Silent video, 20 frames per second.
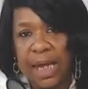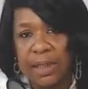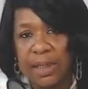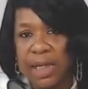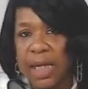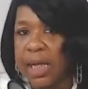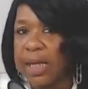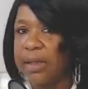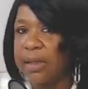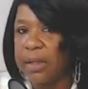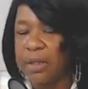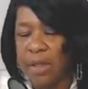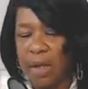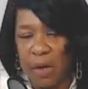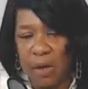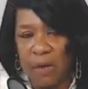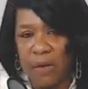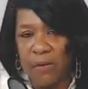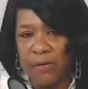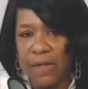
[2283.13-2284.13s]
and
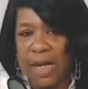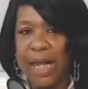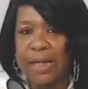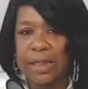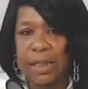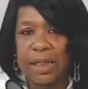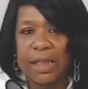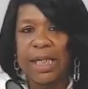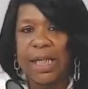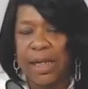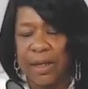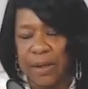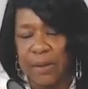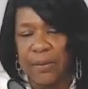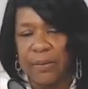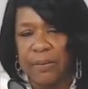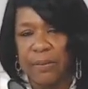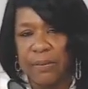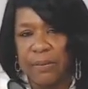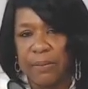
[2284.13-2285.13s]
serve, not to kill,
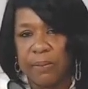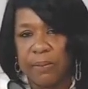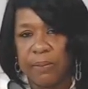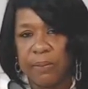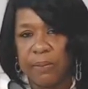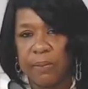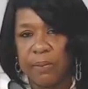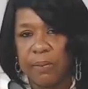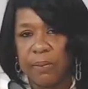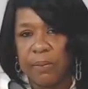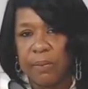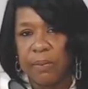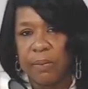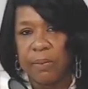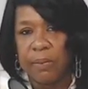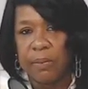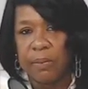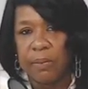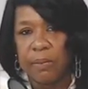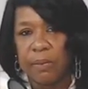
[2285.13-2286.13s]

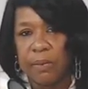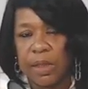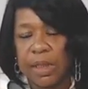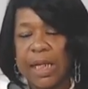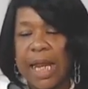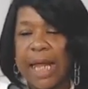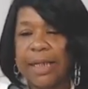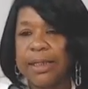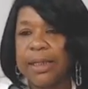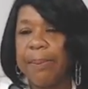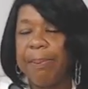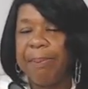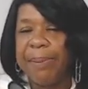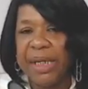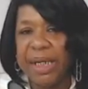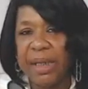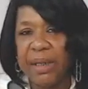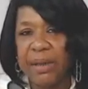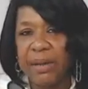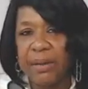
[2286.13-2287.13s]
not to
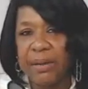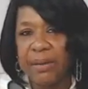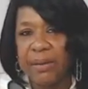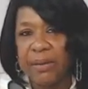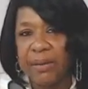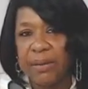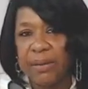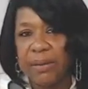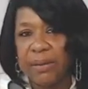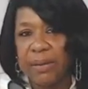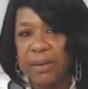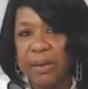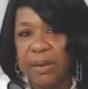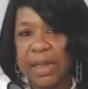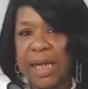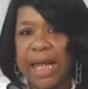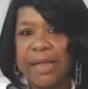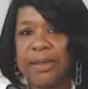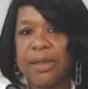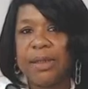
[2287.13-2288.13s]
beat,
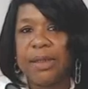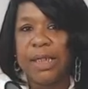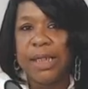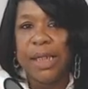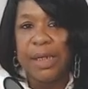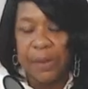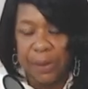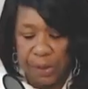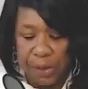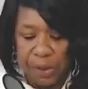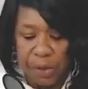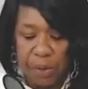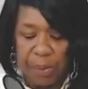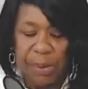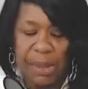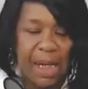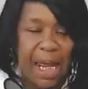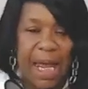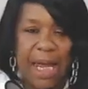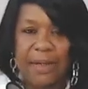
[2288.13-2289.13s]
not to
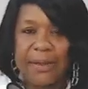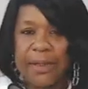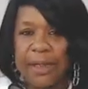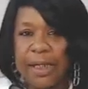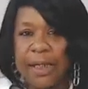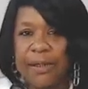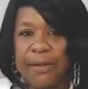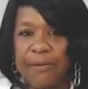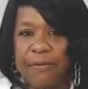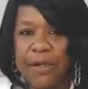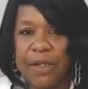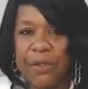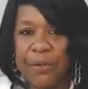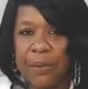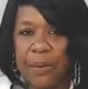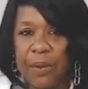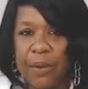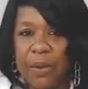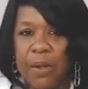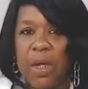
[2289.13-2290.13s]
dehumanize an
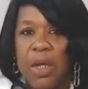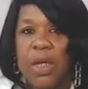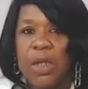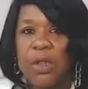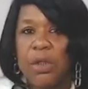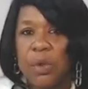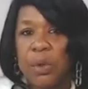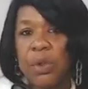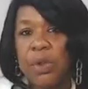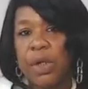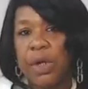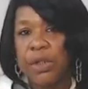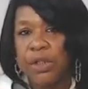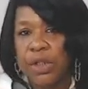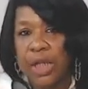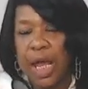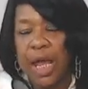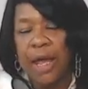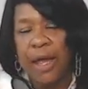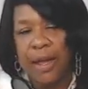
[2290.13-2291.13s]
individual. Do your
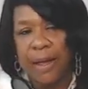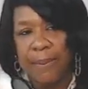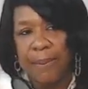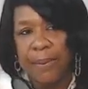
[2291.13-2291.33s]
job.